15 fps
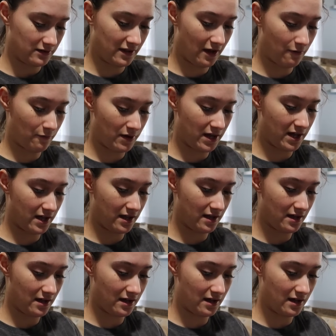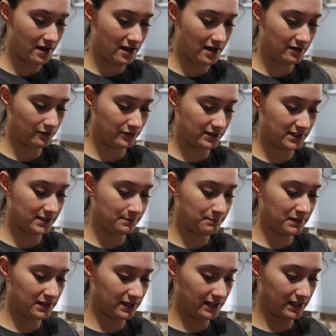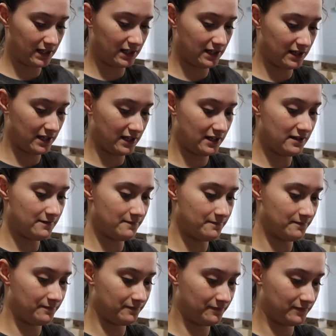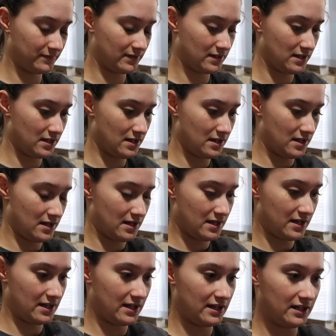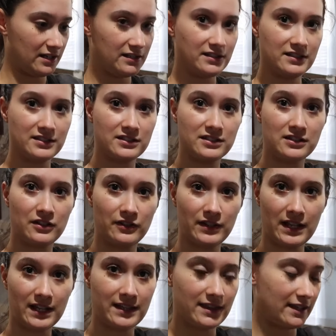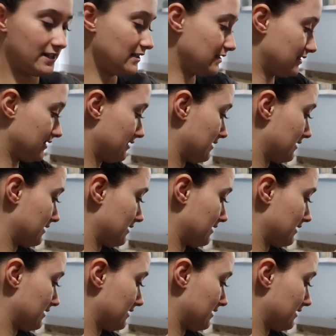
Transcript: That way I don't spill anything. And I just go like this